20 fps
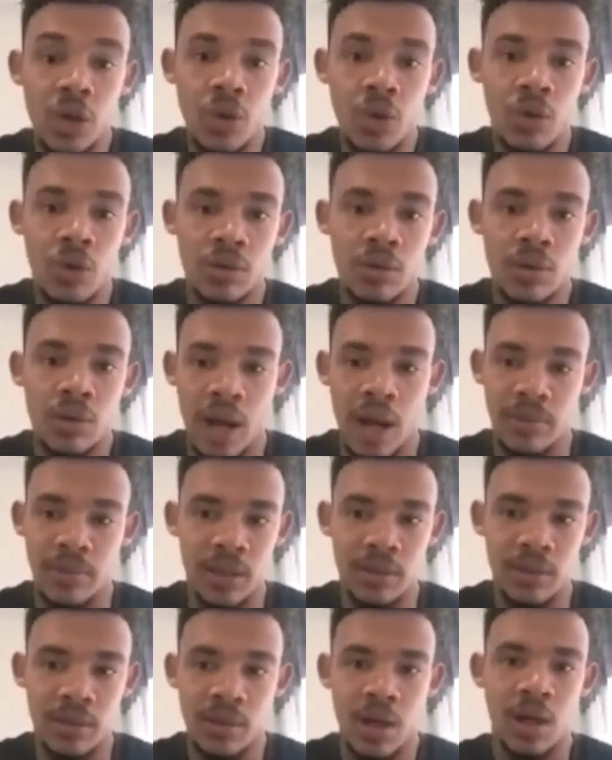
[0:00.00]
I mean,
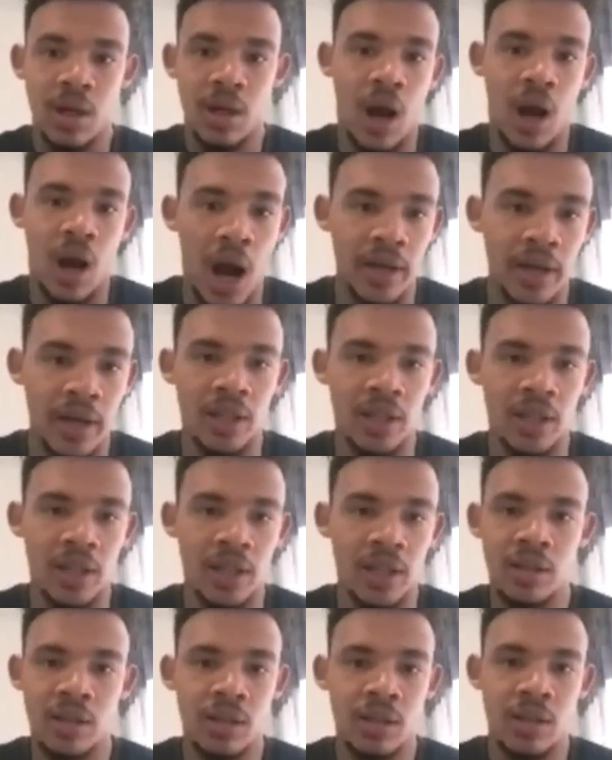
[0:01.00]
Garnett,
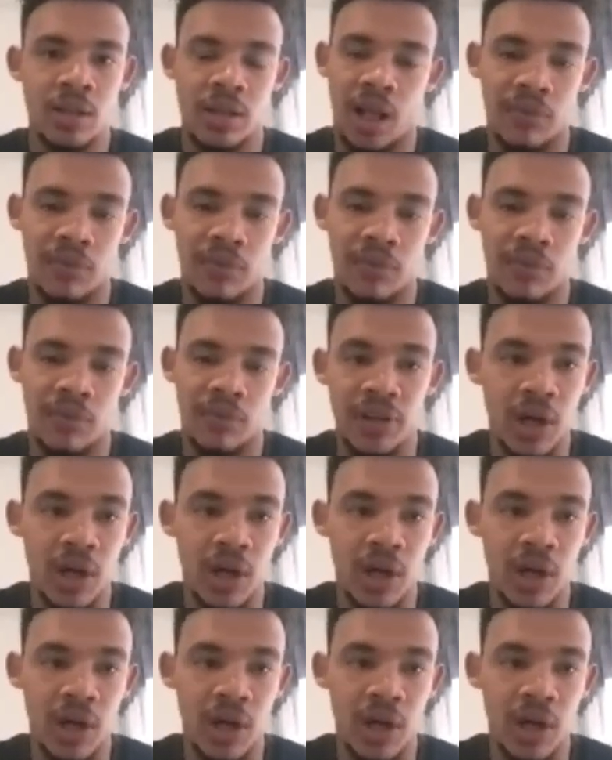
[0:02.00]
Yalviro,